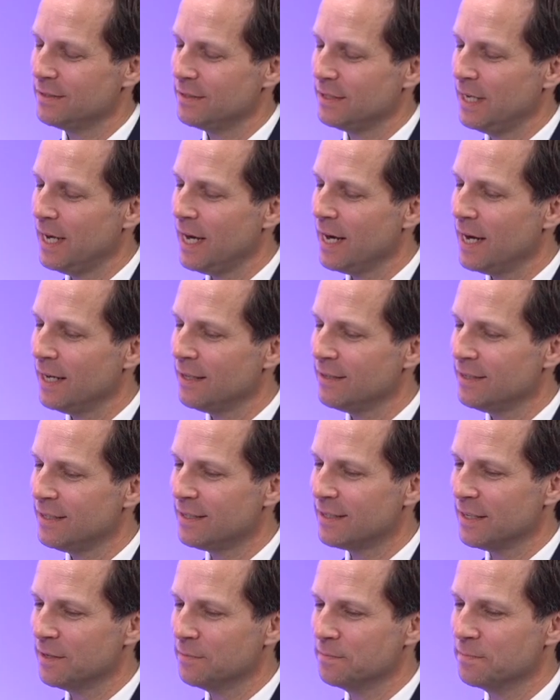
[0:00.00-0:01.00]
Yeah, I
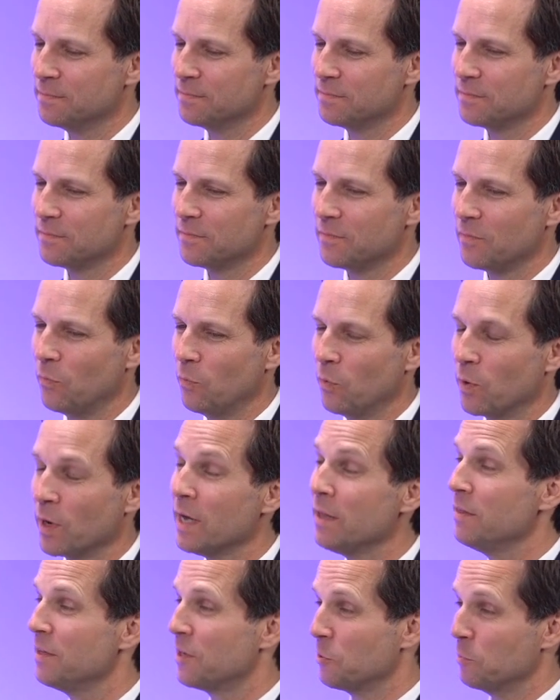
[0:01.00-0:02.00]
think um, when
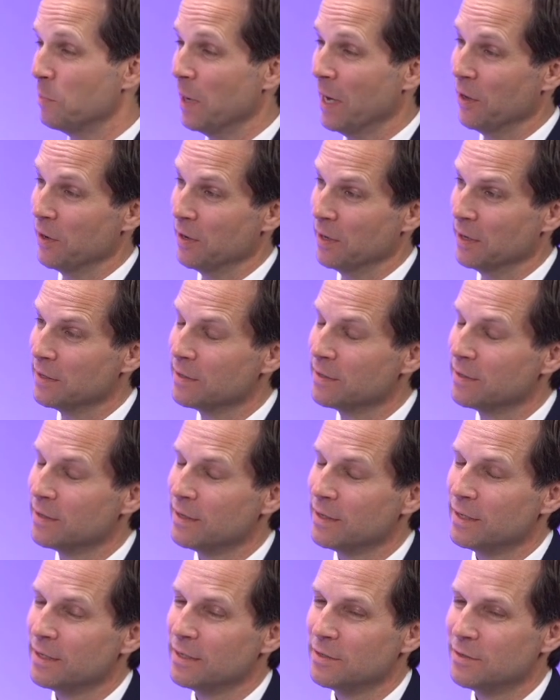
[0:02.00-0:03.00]
I think about it,
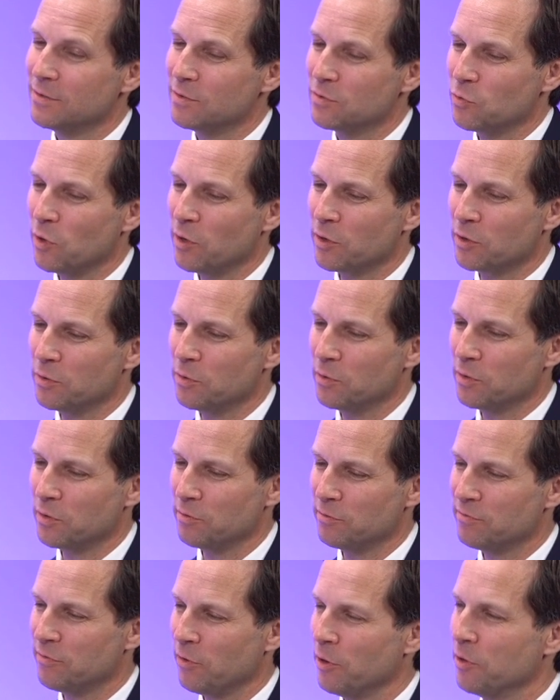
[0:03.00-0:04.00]
mm. so I'll go a
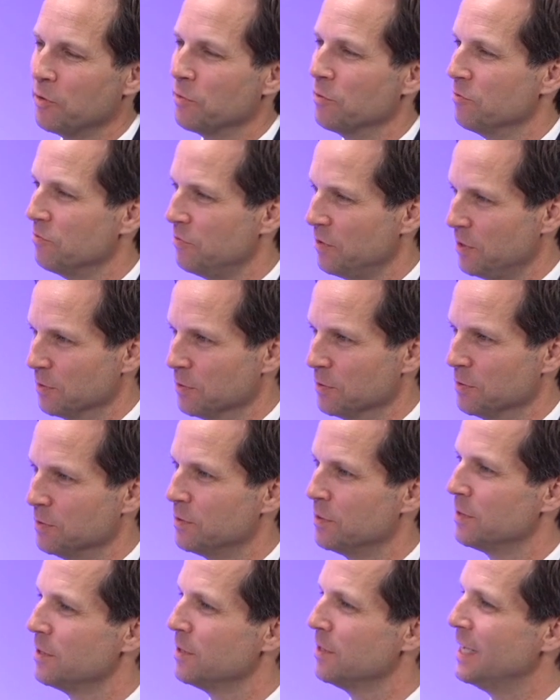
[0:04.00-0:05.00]
little farther afield
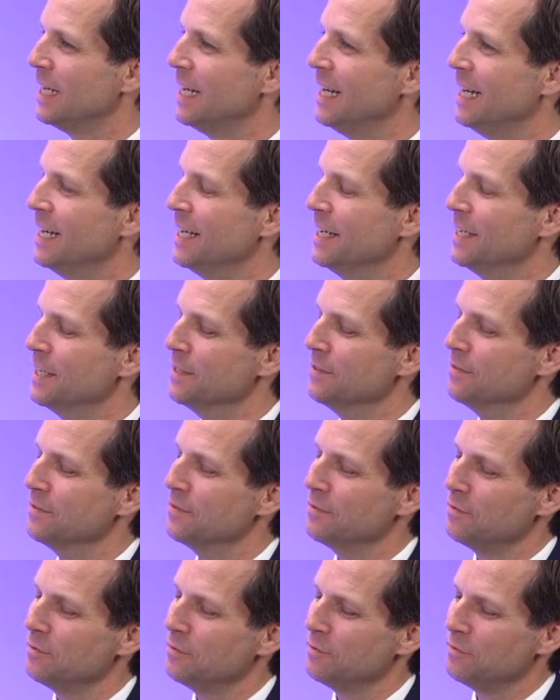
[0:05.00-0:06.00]
uh,
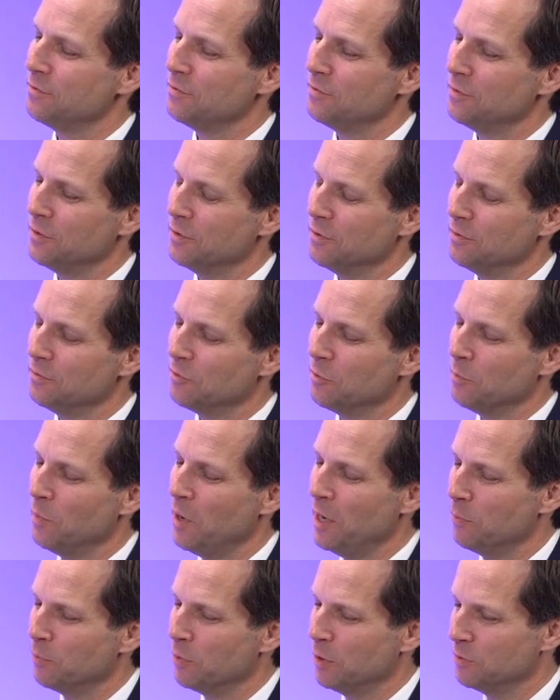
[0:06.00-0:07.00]
for for
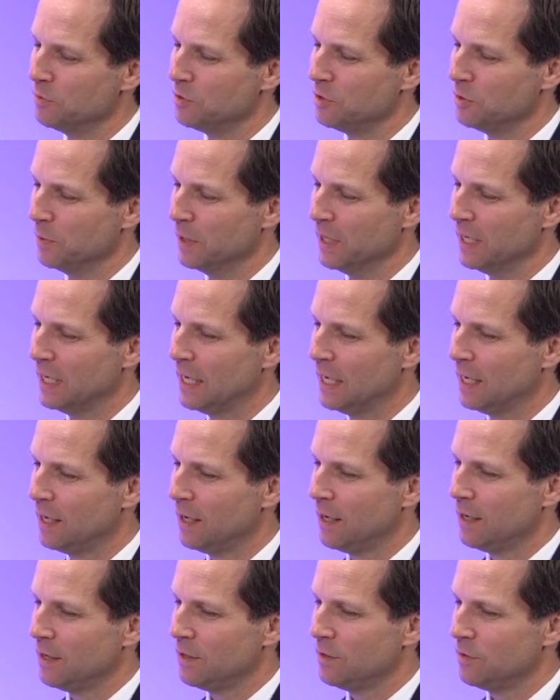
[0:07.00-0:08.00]
my approach to it.
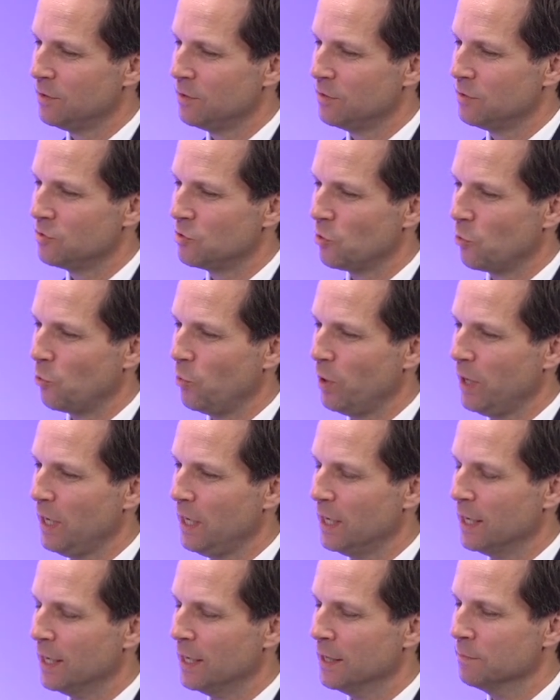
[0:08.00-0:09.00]
So
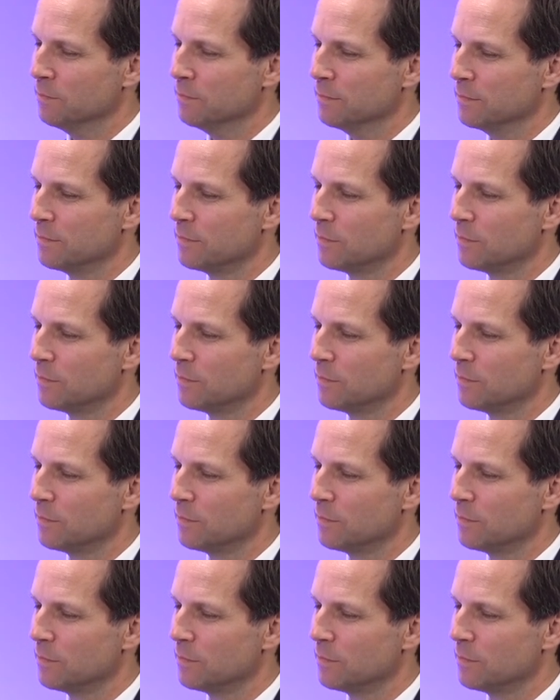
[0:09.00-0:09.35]
we um,